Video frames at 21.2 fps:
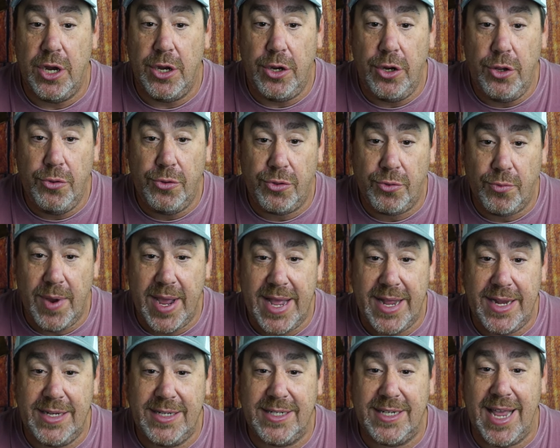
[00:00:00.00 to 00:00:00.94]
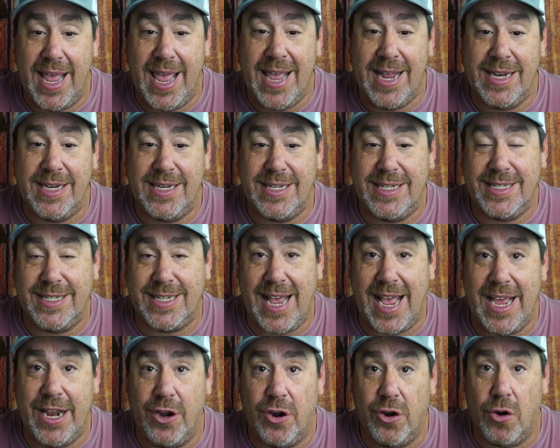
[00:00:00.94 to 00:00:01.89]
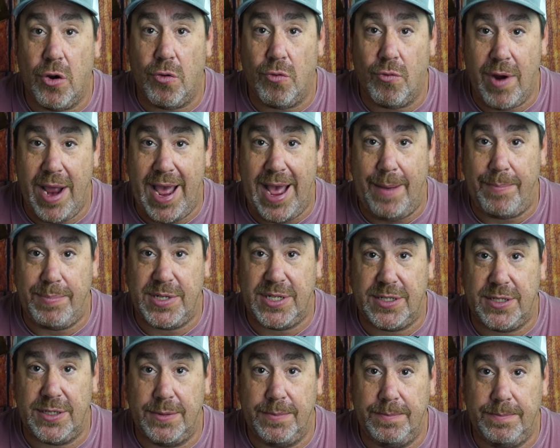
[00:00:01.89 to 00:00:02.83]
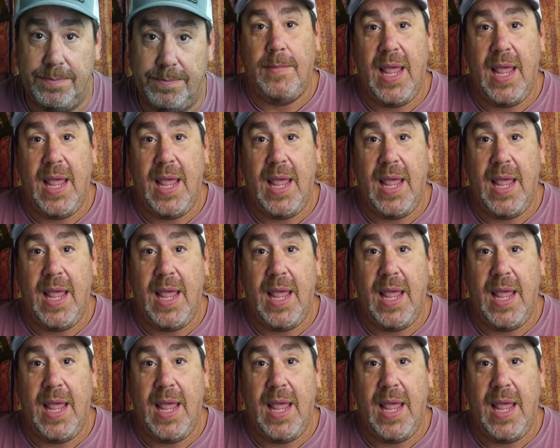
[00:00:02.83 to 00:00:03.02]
New Threads, and Designer Wraps.